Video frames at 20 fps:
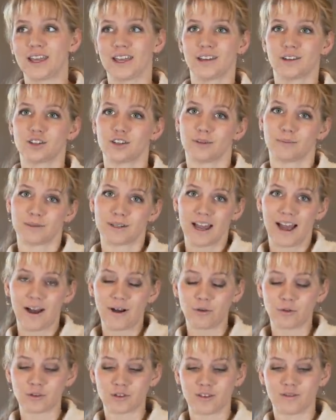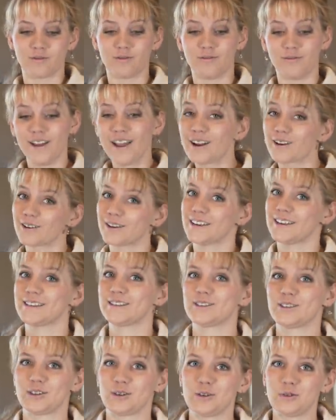get shipped out very
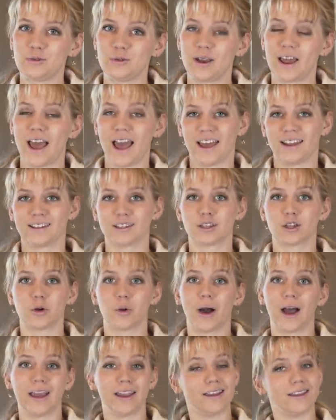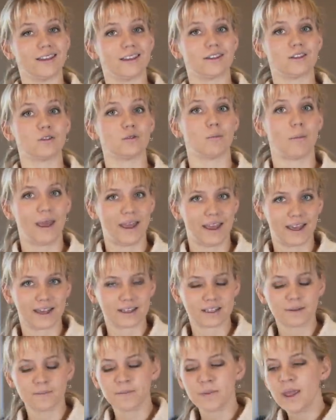soon, and so I need to make it.